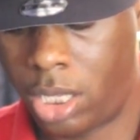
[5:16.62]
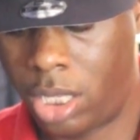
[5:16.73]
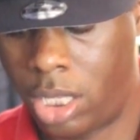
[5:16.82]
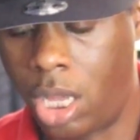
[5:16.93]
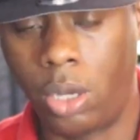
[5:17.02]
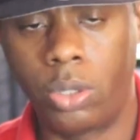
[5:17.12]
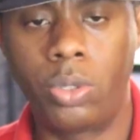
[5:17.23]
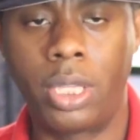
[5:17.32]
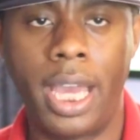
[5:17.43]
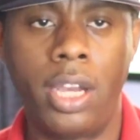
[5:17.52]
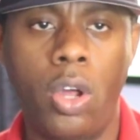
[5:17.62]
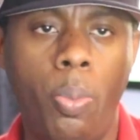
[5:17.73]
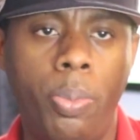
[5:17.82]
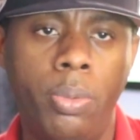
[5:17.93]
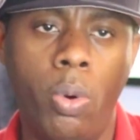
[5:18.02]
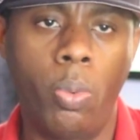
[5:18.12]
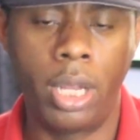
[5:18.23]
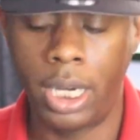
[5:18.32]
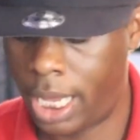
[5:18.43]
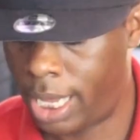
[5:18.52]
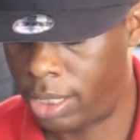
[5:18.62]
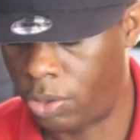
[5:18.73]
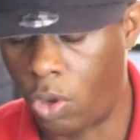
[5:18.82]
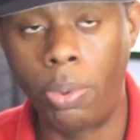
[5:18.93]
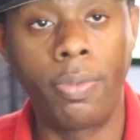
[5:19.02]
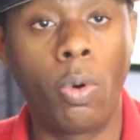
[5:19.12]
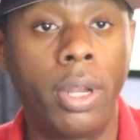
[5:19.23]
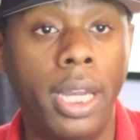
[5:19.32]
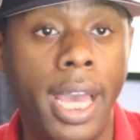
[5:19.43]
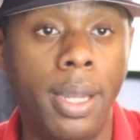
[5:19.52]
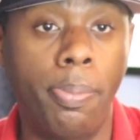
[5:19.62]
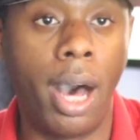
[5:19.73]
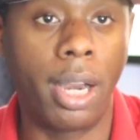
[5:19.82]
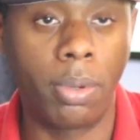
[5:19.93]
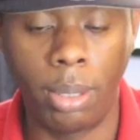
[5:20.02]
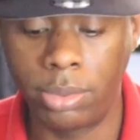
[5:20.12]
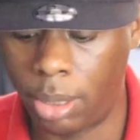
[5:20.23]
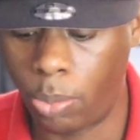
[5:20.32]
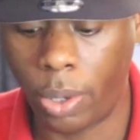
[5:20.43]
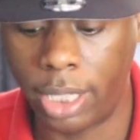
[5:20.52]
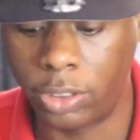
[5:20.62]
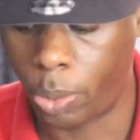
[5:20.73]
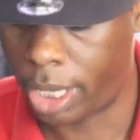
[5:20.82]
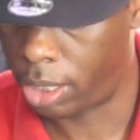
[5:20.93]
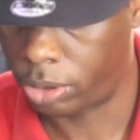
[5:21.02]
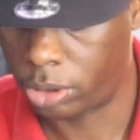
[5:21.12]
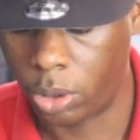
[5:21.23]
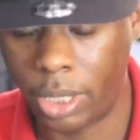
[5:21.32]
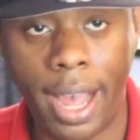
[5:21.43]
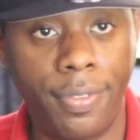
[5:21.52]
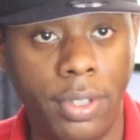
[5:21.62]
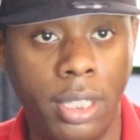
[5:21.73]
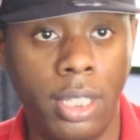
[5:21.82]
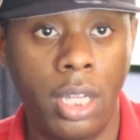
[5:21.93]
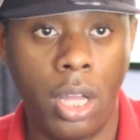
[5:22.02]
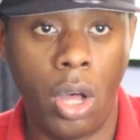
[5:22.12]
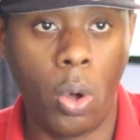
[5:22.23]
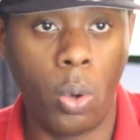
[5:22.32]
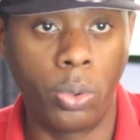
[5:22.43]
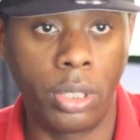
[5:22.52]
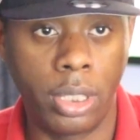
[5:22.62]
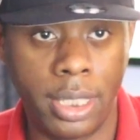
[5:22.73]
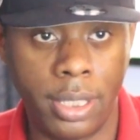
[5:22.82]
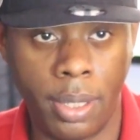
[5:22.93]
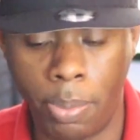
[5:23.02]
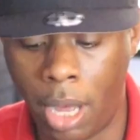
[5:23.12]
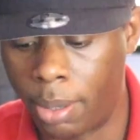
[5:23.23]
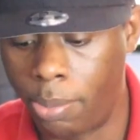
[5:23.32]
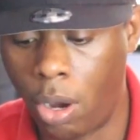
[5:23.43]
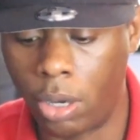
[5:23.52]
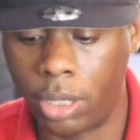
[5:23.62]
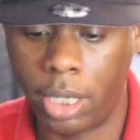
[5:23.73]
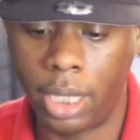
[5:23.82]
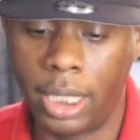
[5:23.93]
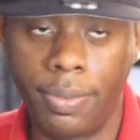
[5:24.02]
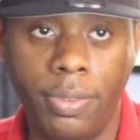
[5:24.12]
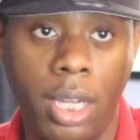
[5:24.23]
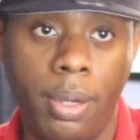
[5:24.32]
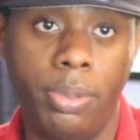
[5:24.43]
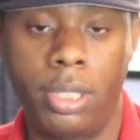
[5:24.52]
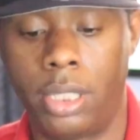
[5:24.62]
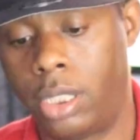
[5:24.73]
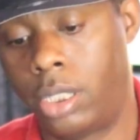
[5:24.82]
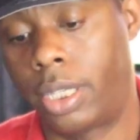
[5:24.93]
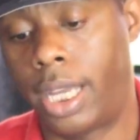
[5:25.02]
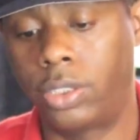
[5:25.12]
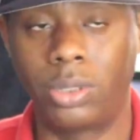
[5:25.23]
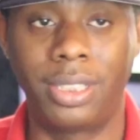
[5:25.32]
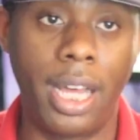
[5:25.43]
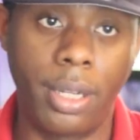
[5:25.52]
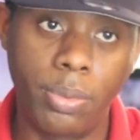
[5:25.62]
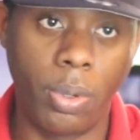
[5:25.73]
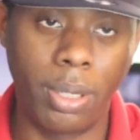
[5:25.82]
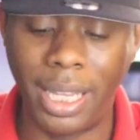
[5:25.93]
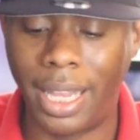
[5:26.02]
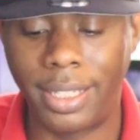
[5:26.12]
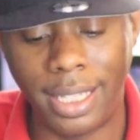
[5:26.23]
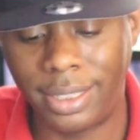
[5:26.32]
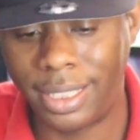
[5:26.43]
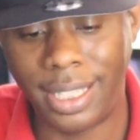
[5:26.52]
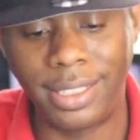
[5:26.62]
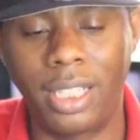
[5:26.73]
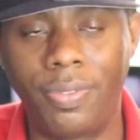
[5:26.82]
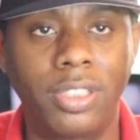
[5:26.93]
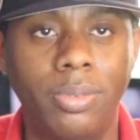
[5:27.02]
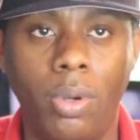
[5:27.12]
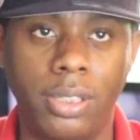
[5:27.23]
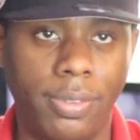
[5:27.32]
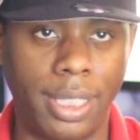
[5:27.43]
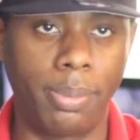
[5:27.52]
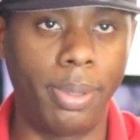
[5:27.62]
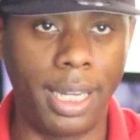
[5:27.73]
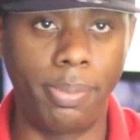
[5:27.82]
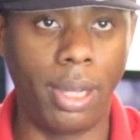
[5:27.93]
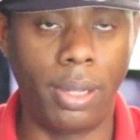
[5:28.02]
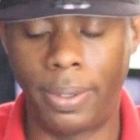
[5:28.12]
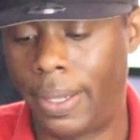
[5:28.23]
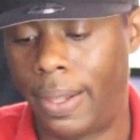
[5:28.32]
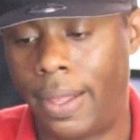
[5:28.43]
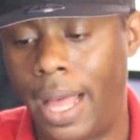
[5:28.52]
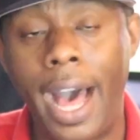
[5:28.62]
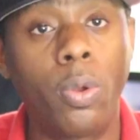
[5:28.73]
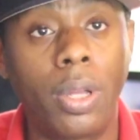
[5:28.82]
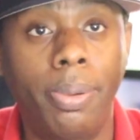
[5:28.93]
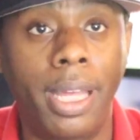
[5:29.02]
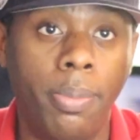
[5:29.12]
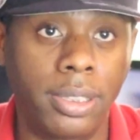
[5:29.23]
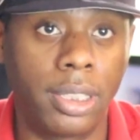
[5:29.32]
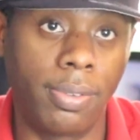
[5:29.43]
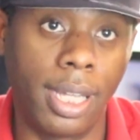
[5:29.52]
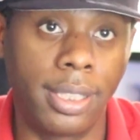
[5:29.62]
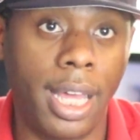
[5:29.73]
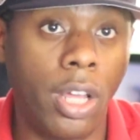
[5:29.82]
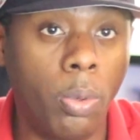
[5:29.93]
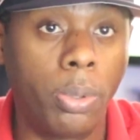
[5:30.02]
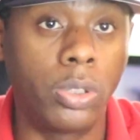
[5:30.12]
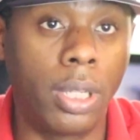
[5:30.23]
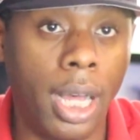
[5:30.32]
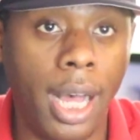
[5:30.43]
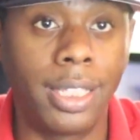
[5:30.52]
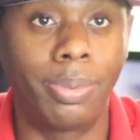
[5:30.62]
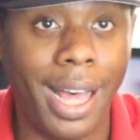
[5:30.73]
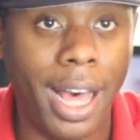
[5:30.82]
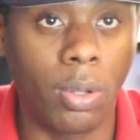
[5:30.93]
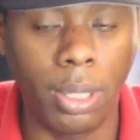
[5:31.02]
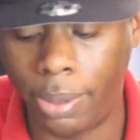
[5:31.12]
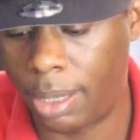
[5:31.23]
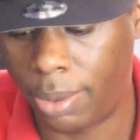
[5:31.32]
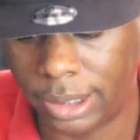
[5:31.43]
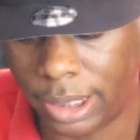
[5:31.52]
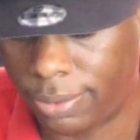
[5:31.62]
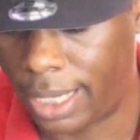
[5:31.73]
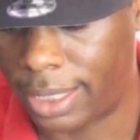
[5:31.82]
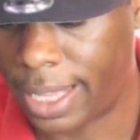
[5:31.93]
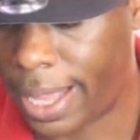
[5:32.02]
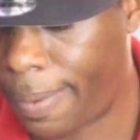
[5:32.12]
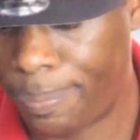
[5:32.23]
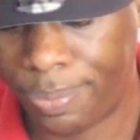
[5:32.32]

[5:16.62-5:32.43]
No, you can't open with one hand. So you open it with one hand, the bottom comes up as well. So you have to hold the bottom part and lift up. Okay, so it's not one, that stuff is small stuff to complain about. I don't complain about stuff like that. I don't know about you guys, but I don't complain about stuff like that.